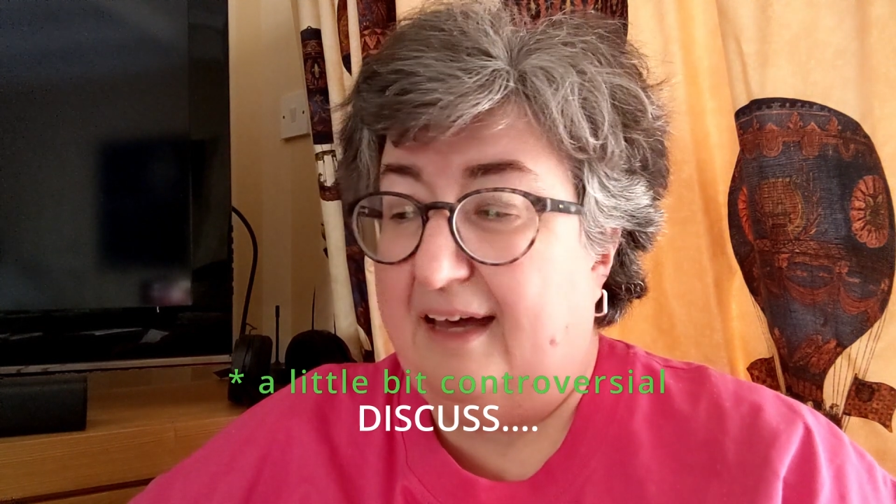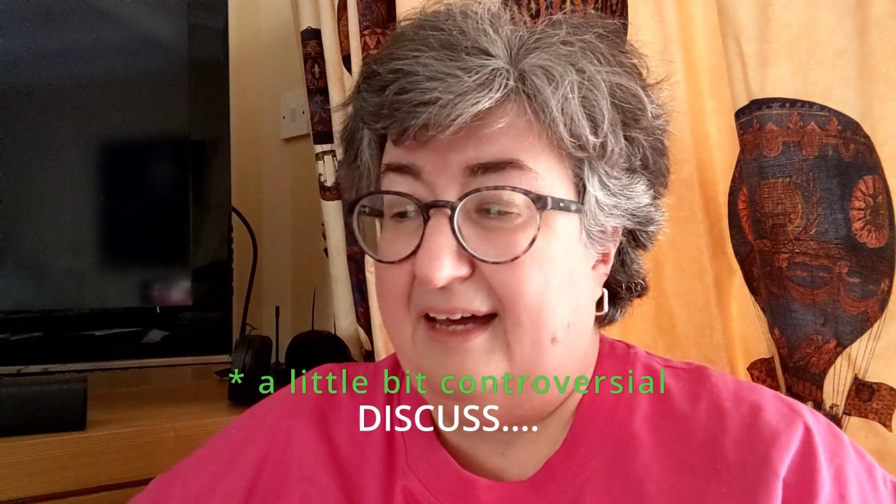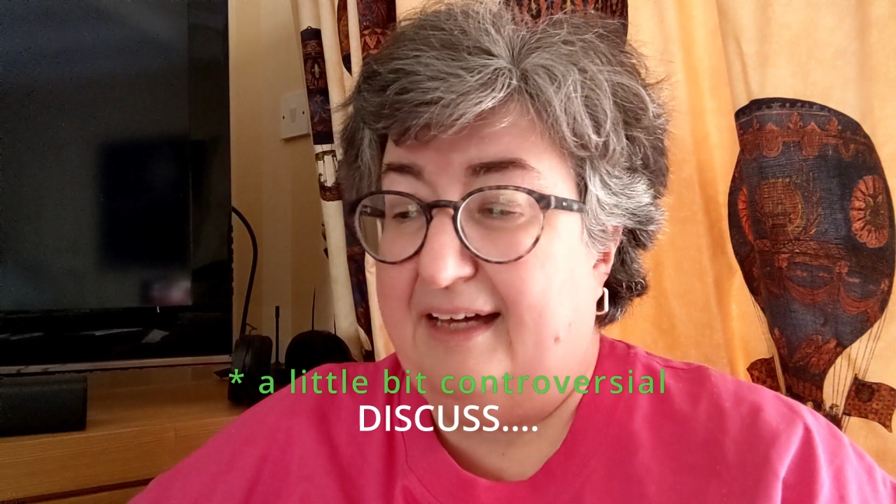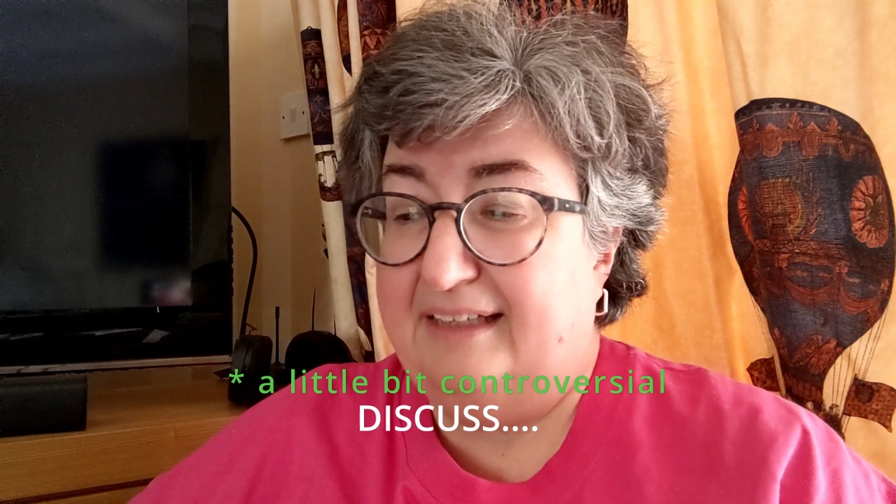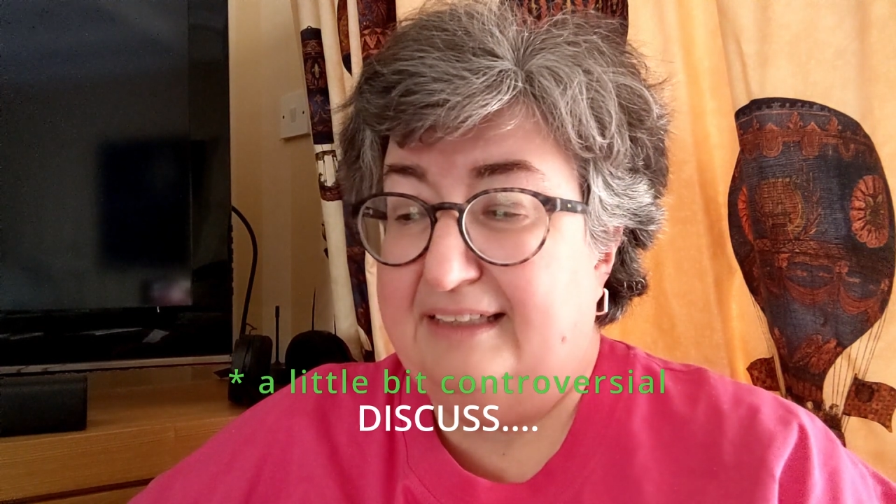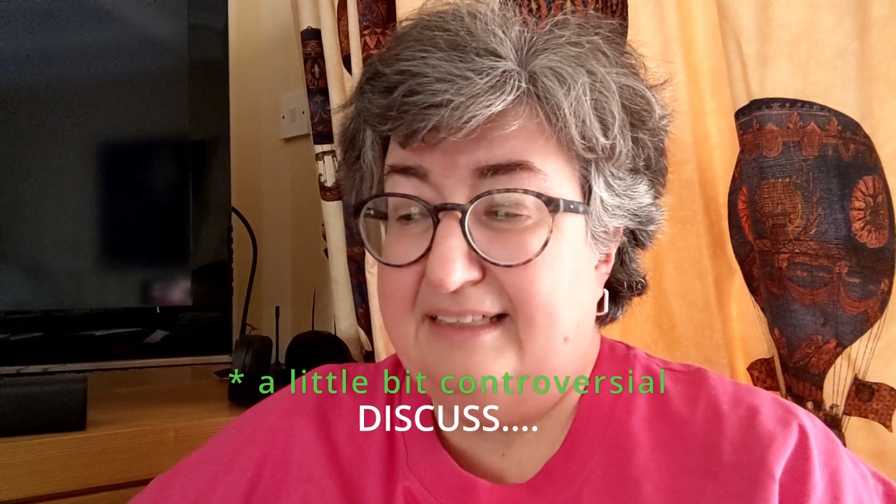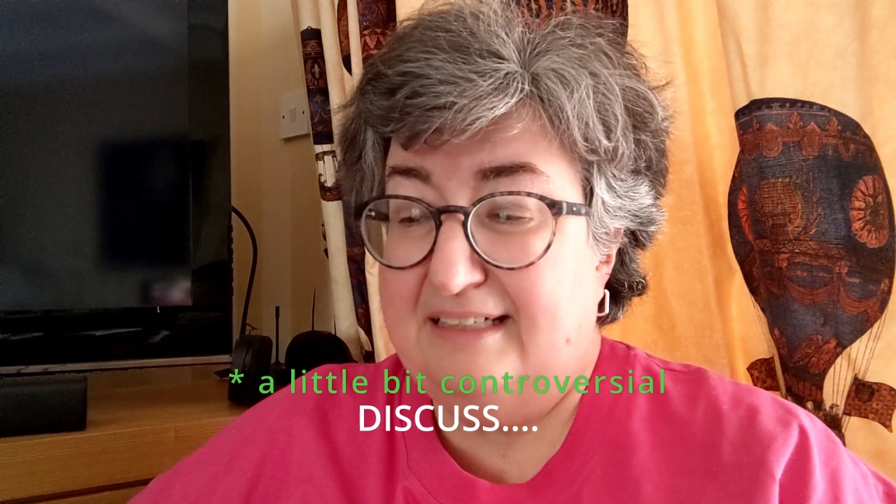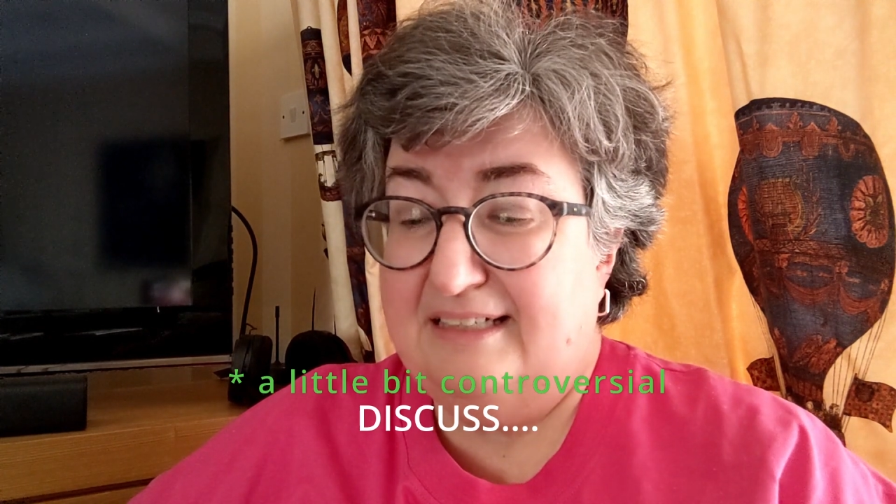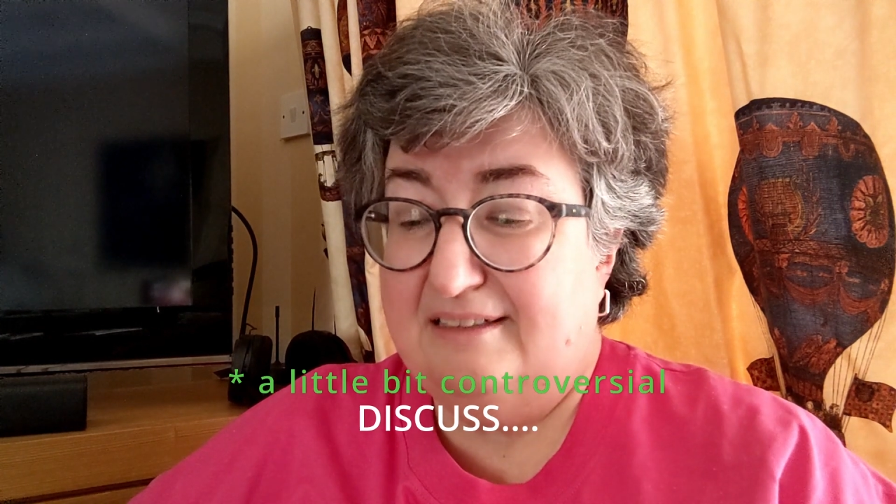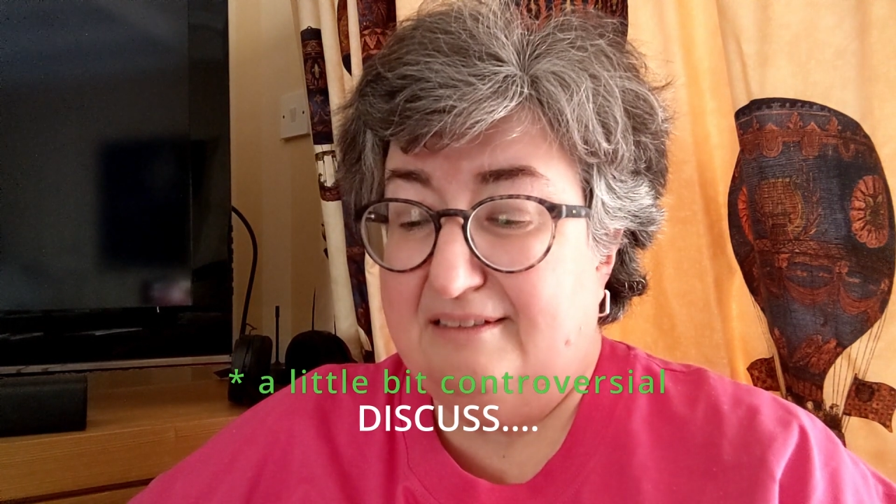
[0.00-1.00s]

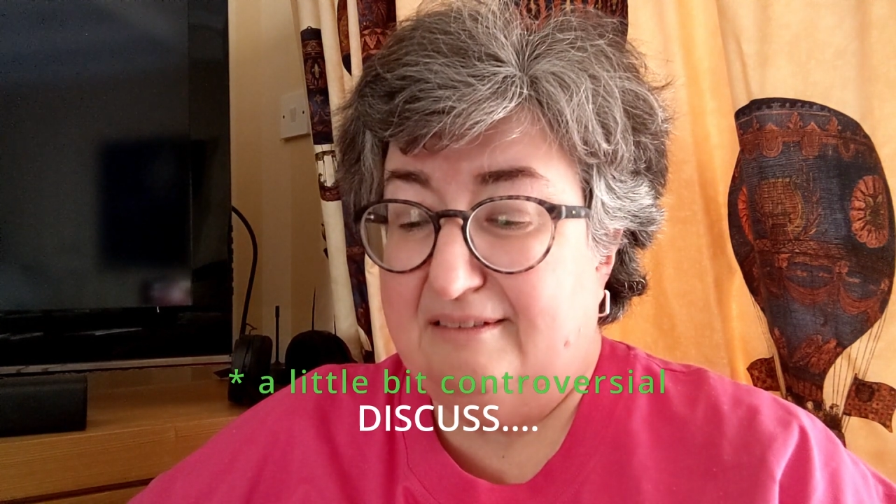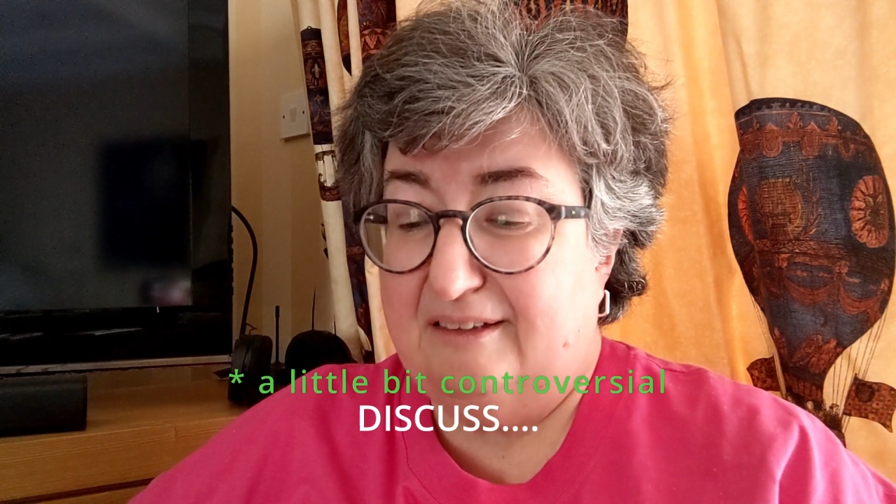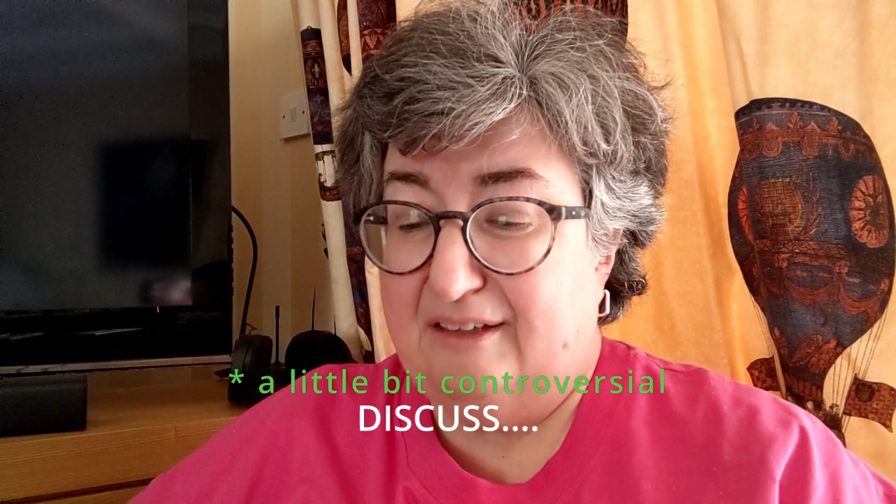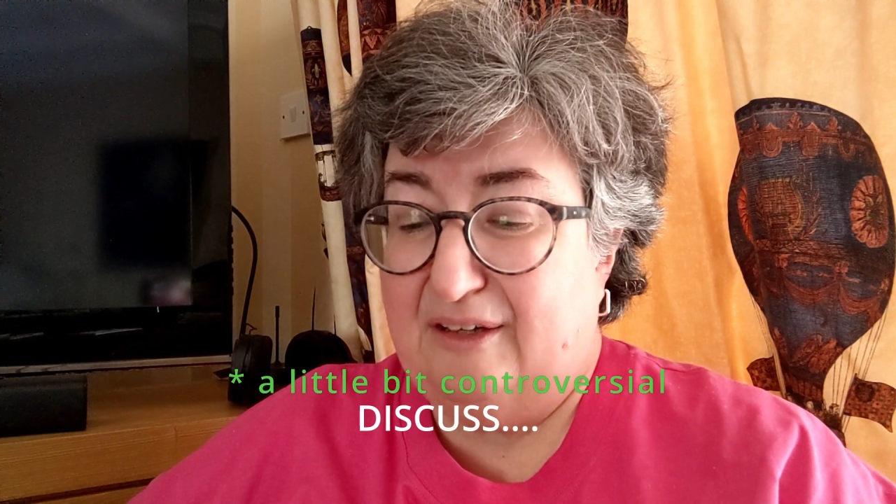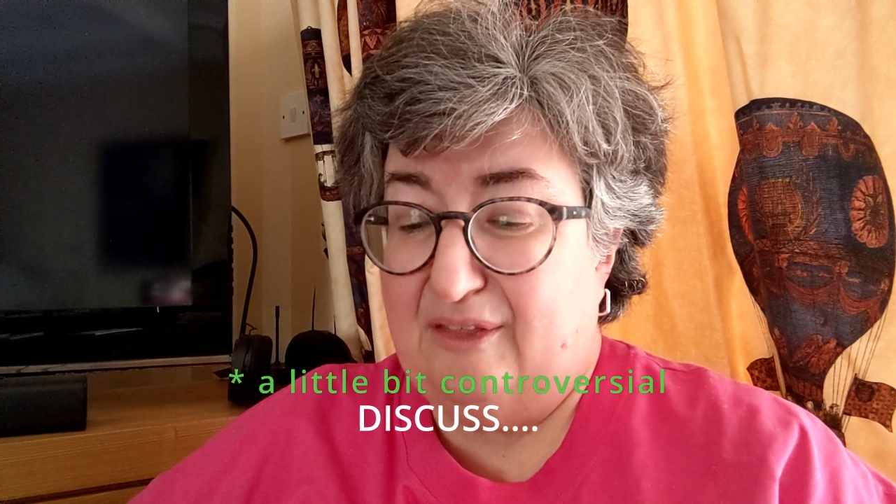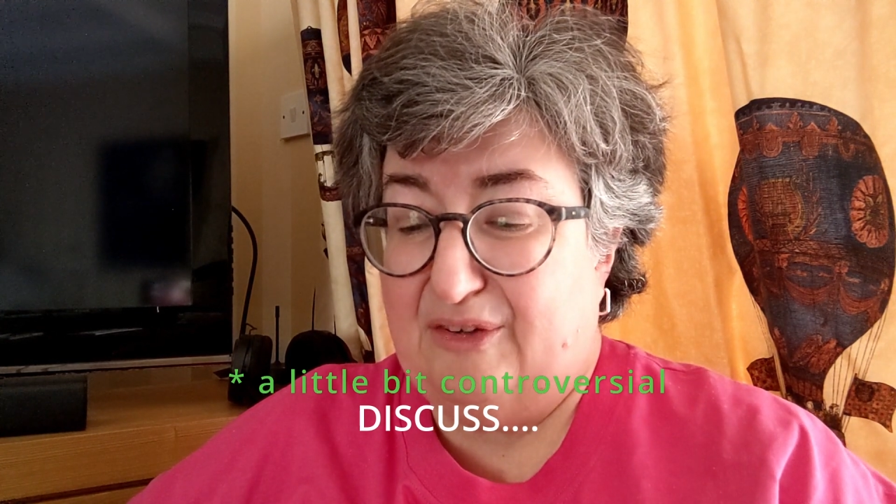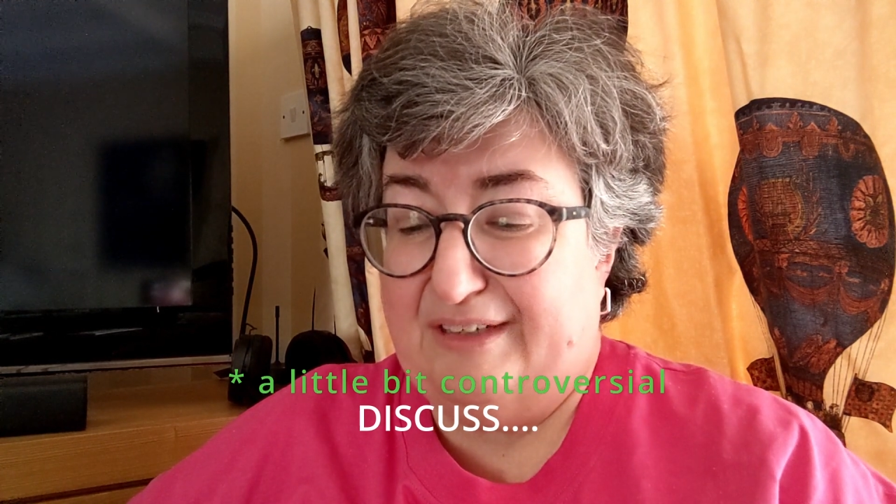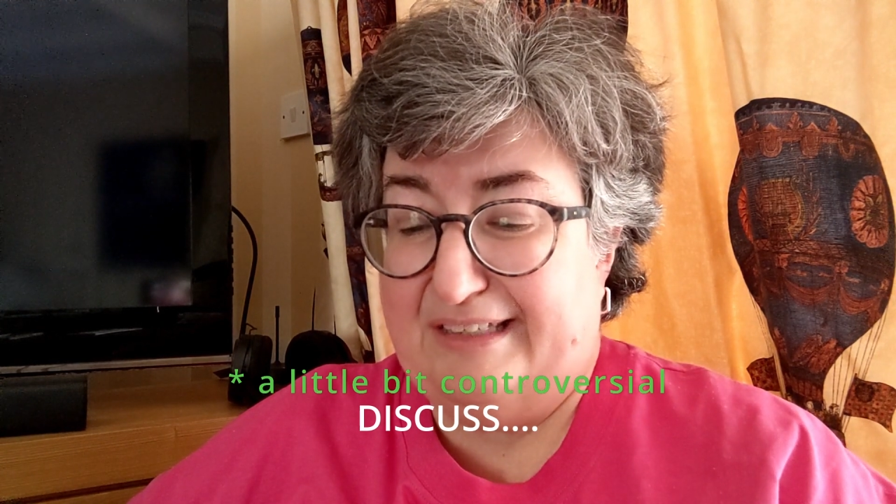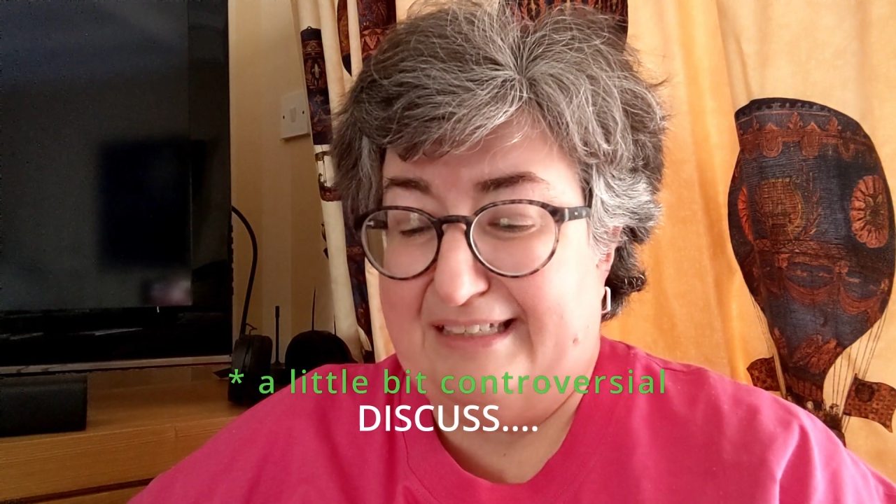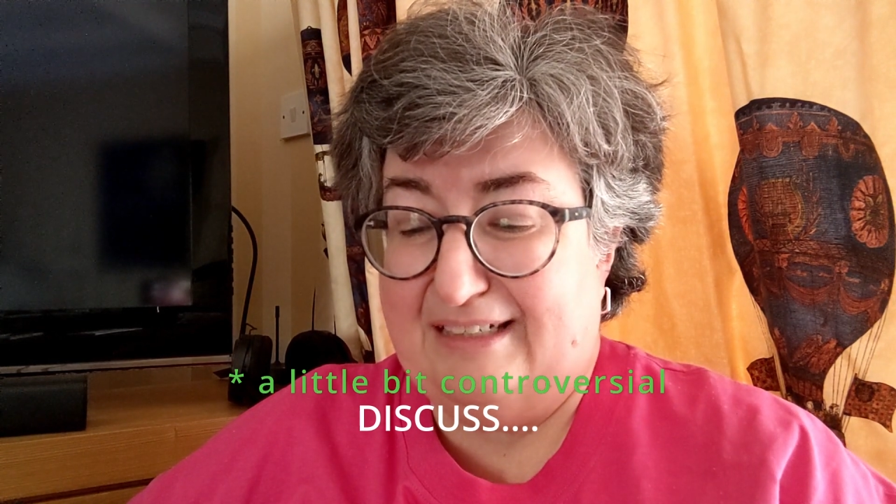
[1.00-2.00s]
and there
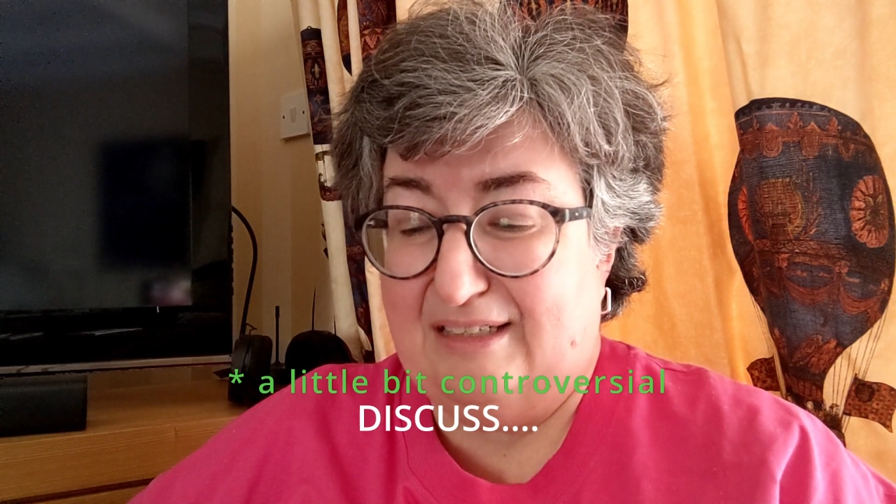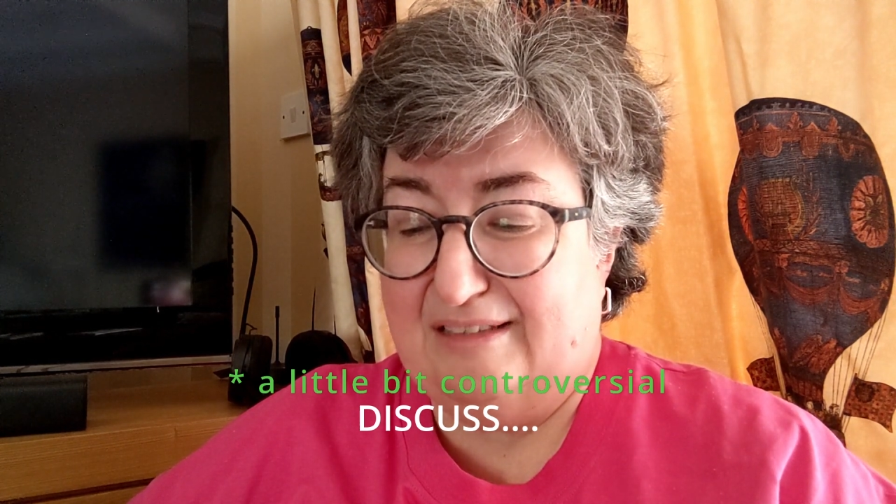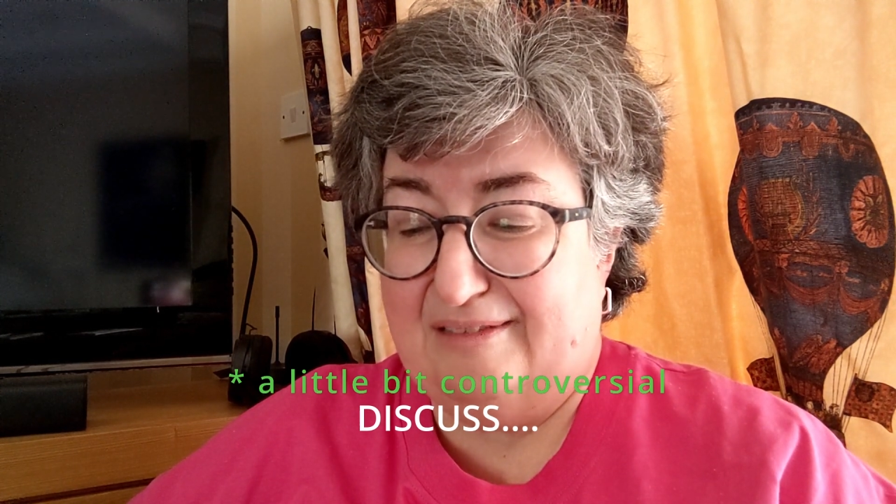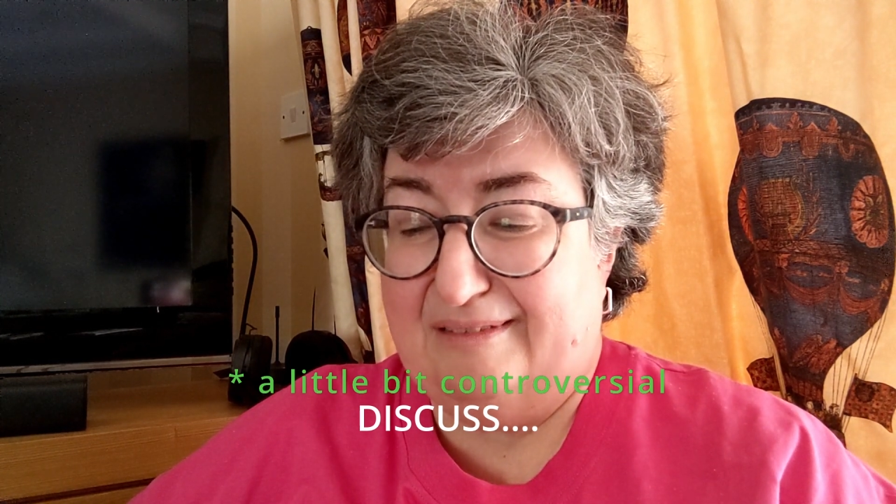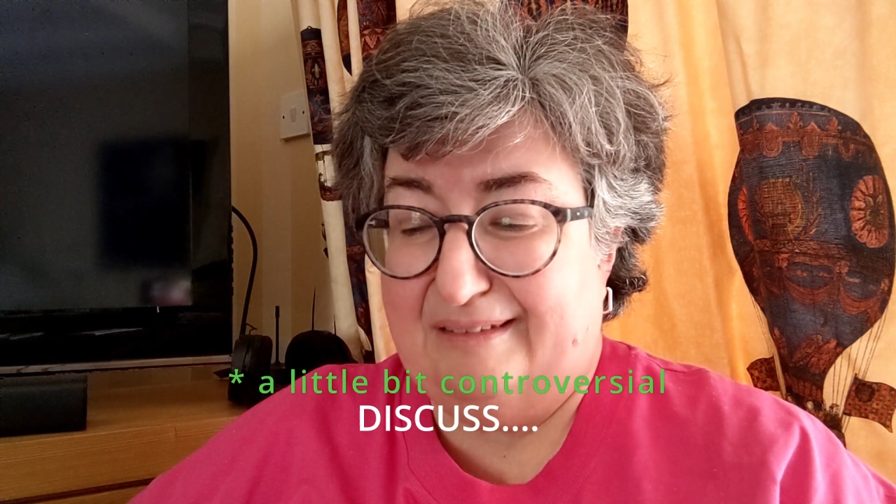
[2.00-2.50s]
isn't